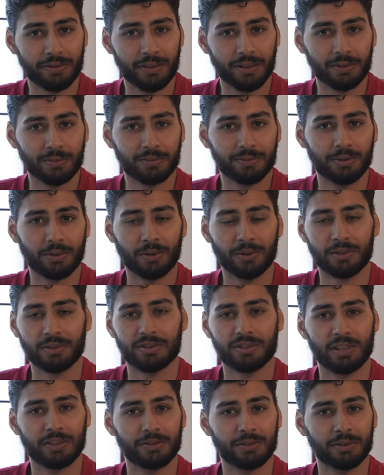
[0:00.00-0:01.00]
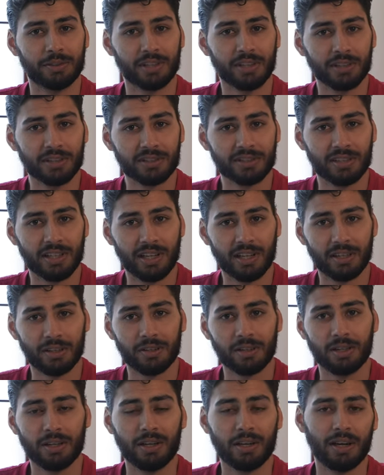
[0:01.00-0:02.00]
film for several years
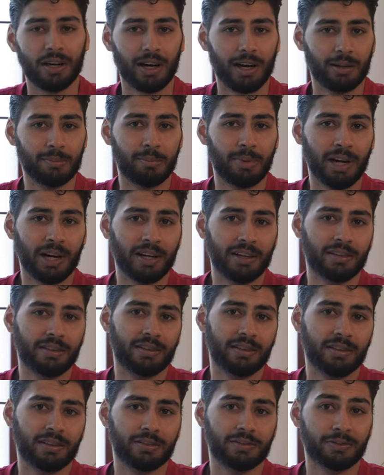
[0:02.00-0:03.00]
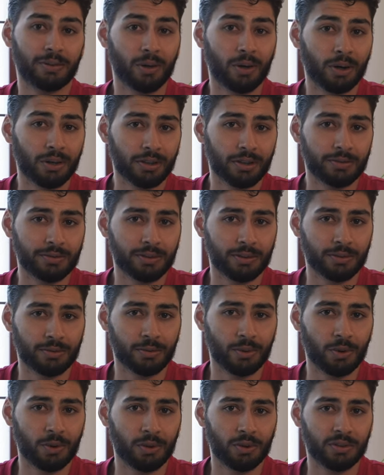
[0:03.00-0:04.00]
now. I buy the 400 foot
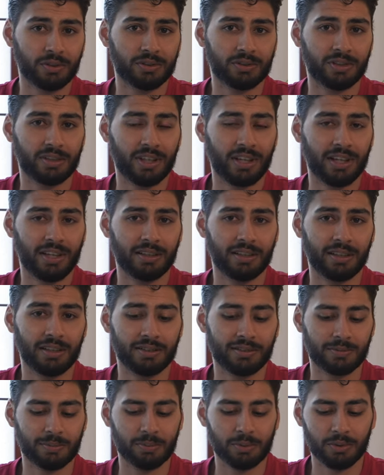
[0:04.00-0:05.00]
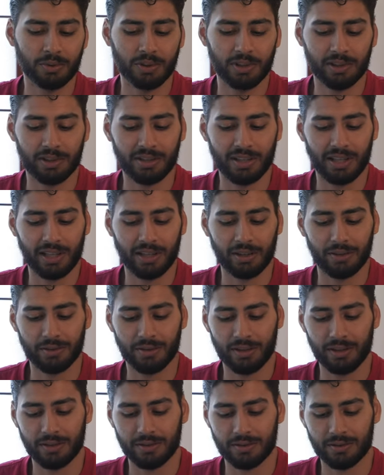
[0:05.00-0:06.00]
rolls and I spool it down
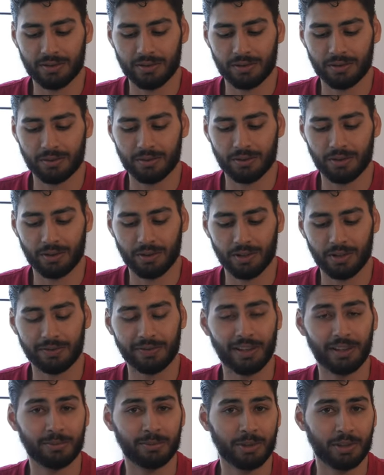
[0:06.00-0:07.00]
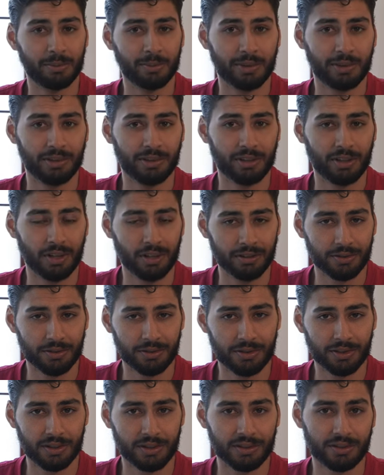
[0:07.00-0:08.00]
into 35mm
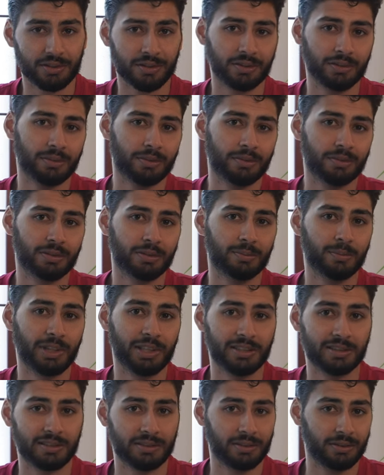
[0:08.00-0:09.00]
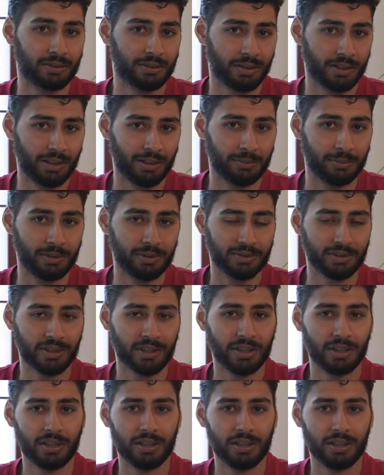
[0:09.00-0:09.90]
cartridges to use in my stills cameras.